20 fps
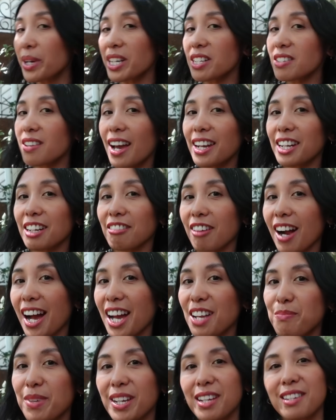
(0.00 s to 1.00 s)
exciting,
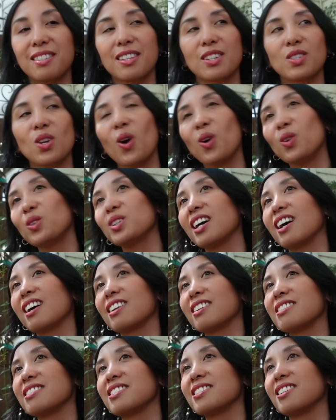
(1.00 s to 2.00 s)
right? Because this whole
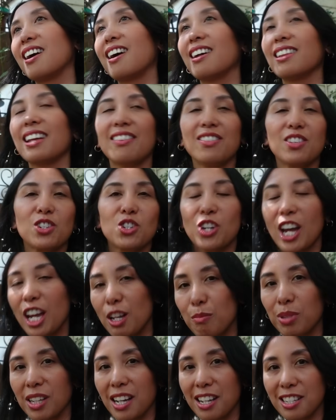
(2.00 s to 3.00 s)
garden style and this
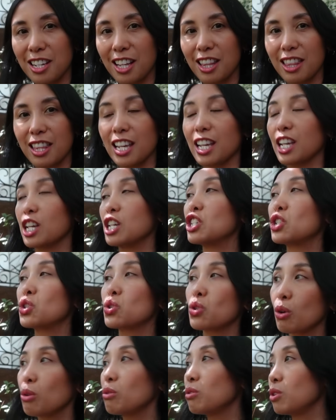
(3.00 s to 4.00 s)
shade planting thing is
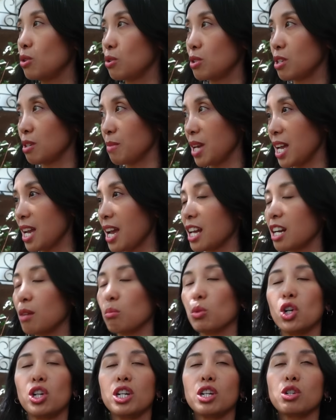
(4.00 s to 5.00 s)
so new to me and
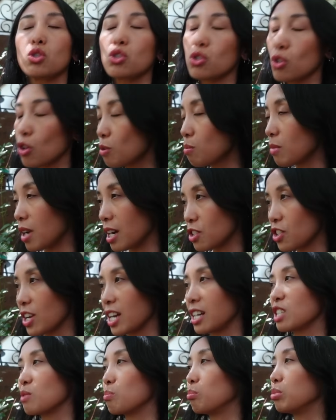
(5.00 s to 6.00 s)
I'm learning so much
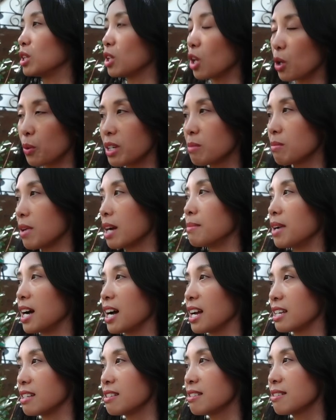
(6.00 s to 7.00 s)
and it's blowing my
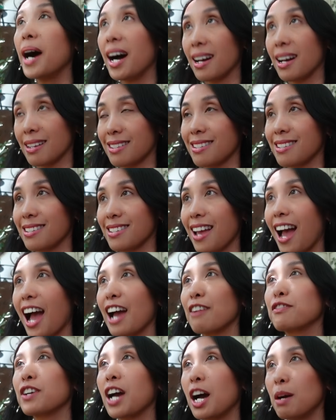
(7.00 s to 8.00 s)
mind. But
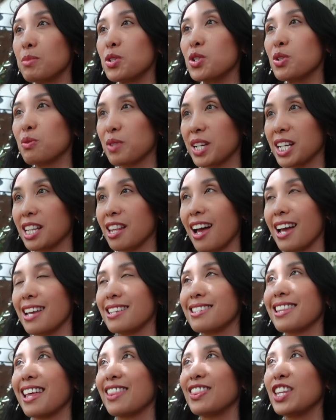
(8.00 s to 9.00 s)
I've come to
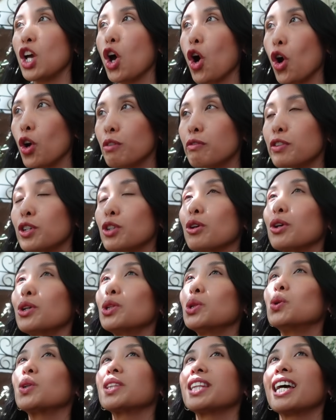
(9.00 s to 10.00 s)
realize that the
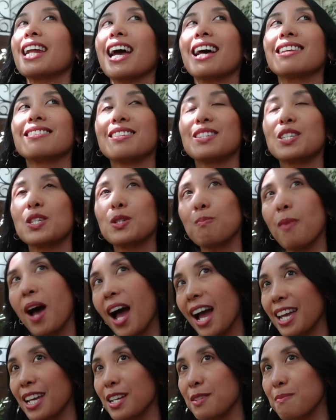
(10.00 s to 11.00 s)
overgrown look that has
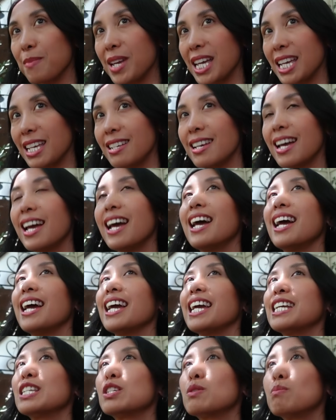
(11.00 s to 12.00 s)
inspired me
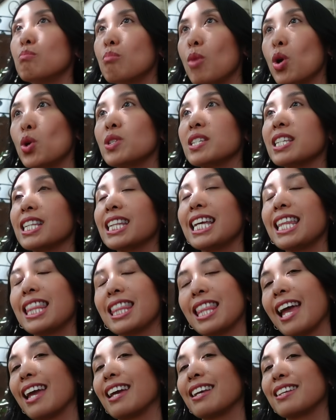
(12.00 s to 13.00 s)
is mostly
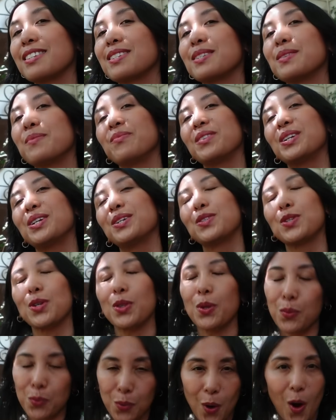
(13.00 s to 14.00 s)
thanks to
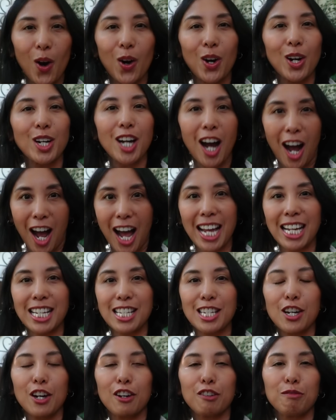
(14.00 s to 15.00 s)
the wrong
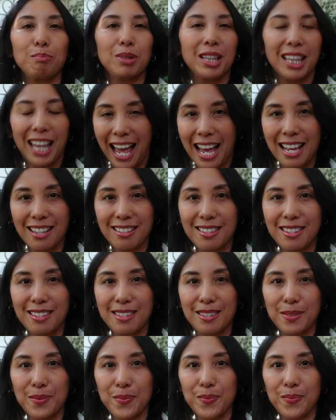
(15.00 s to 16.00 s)
kind of plants.